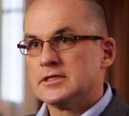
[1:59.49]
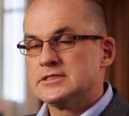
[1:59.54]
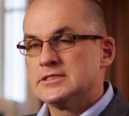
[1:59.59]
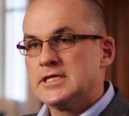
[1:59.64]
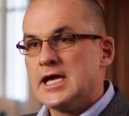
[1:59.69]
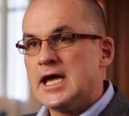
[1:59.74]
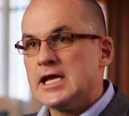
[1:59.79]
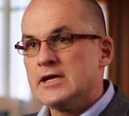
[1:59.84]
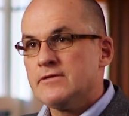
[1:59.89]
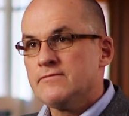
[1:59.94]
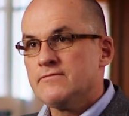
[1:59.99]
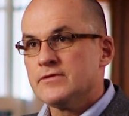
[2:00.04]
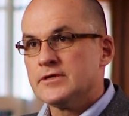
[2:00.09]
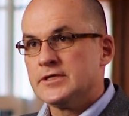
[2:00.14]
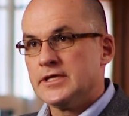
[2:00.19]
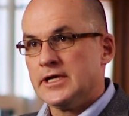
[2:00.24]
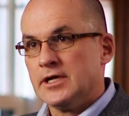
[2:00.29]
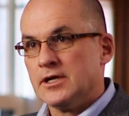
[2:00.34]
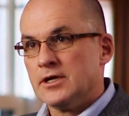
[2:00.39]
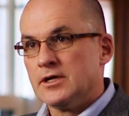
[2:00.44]
10 for
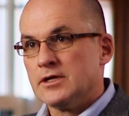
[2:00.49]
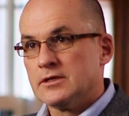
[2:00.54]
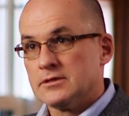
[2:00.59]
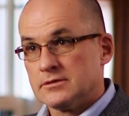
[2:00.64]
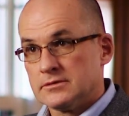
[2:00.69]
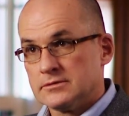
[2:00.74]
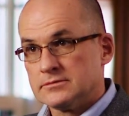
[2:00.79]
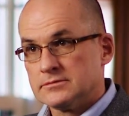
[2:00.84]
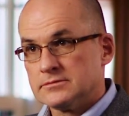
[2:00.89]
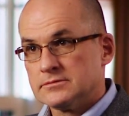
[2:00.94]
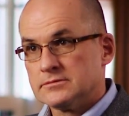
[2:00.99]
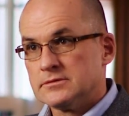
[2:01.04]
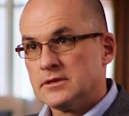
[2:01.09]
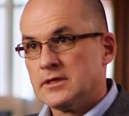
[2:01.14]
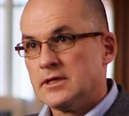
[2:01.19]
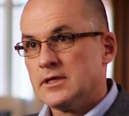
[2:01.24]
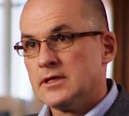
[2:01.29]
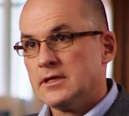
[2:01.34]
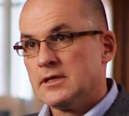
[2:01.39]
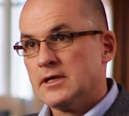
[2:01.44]
dinner,
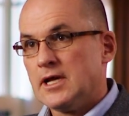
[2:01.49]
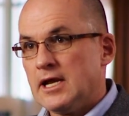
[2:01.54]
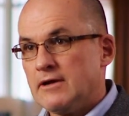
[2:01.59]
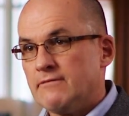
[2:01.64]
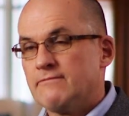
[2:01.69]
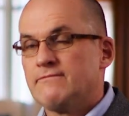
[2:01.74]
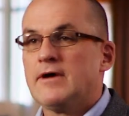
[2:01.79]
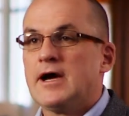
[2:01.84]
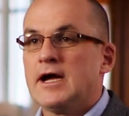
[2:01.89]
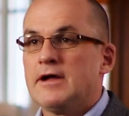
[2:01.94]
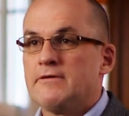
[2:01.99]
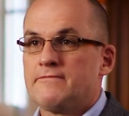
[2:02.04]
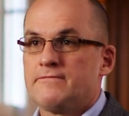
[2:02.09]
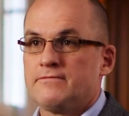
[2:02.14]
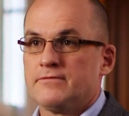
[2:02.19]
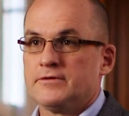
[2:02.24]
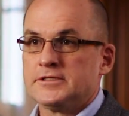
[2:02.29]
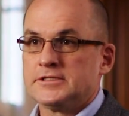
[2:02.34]
and 5 for a